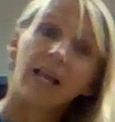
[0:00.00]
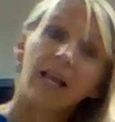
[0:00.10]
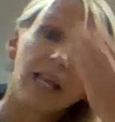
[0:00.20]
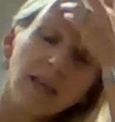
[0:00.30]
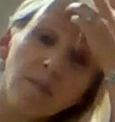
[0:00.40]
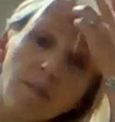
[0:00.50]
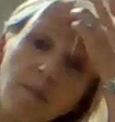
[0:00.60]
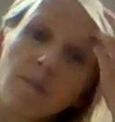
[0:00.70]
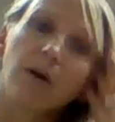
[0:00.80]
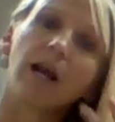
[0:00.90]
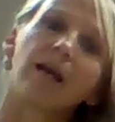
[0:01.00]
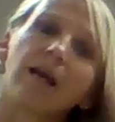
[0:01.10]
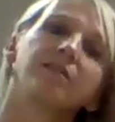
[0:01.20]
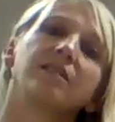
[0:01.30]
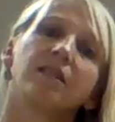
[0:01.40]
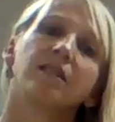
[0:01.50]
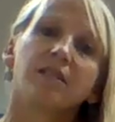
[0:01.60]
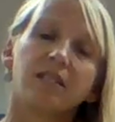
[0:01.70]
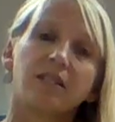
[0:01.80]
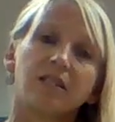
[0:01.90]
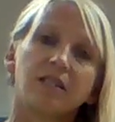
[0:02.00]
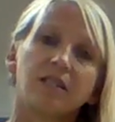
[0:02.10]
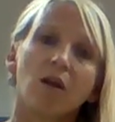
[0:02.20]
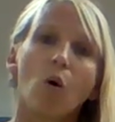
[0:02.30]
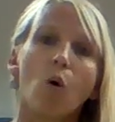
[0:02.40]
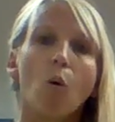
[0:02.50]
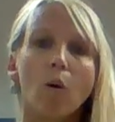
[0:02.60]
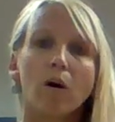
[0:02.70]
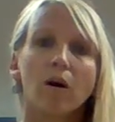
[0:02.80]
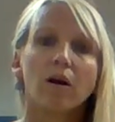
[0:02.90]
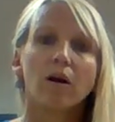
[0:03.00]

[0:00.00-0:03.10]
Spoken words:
it can be pronounced or